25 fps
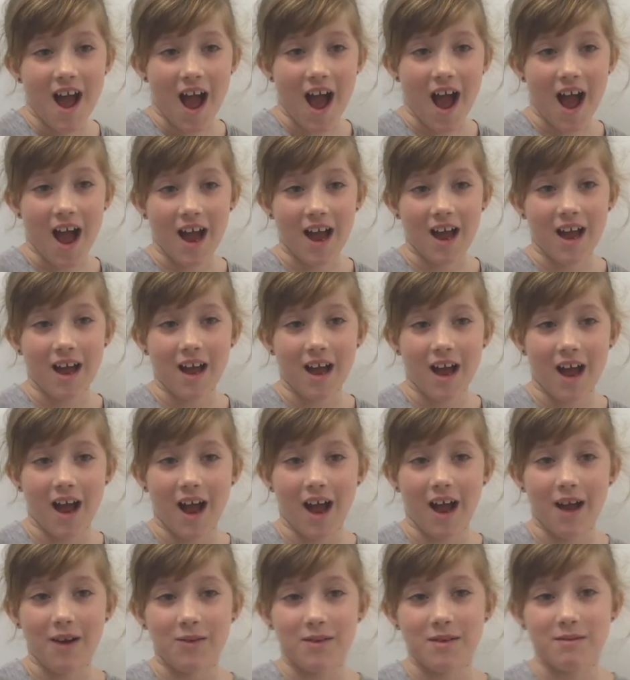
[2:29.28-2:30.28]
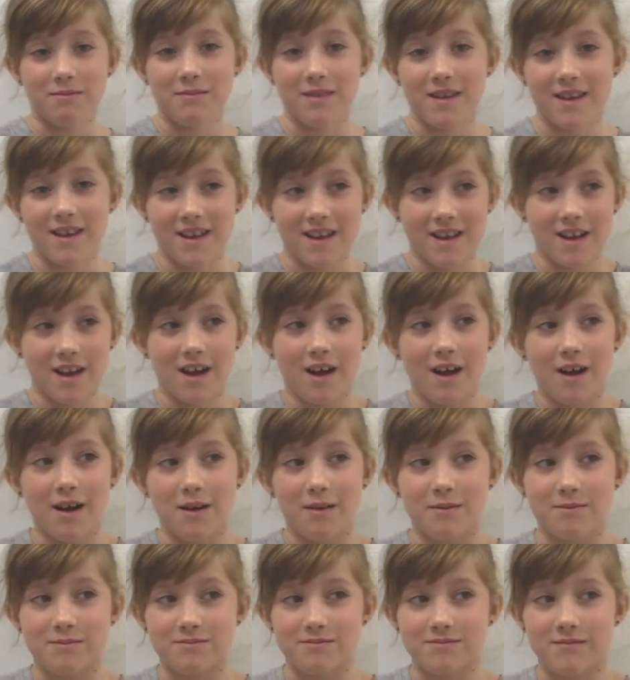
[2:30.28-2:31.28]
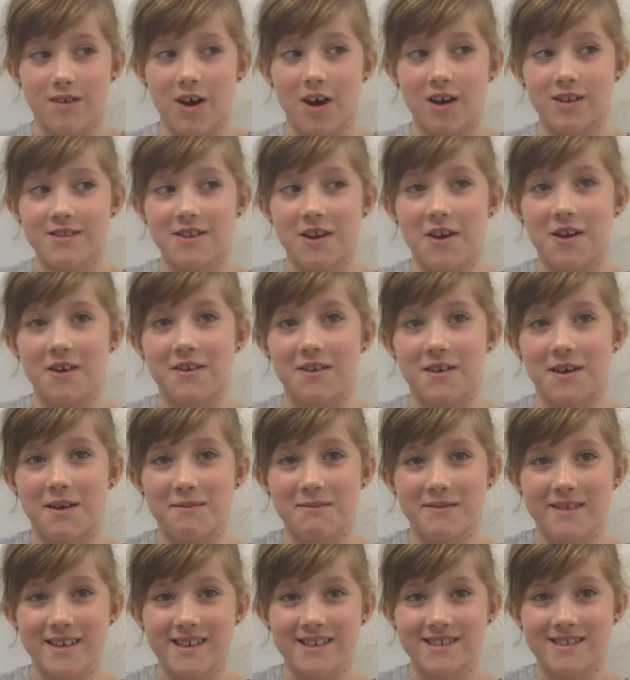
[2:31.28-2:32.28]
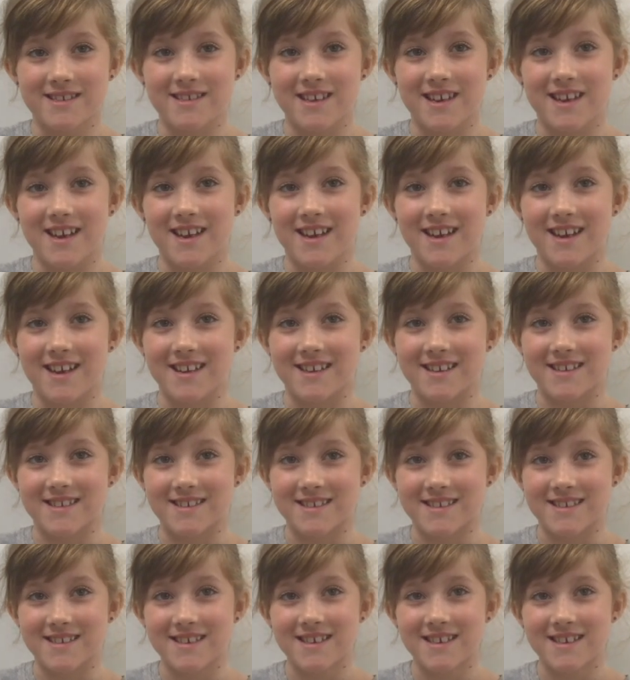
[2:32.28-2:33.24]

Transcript: I, I would make um, hot dog gummies and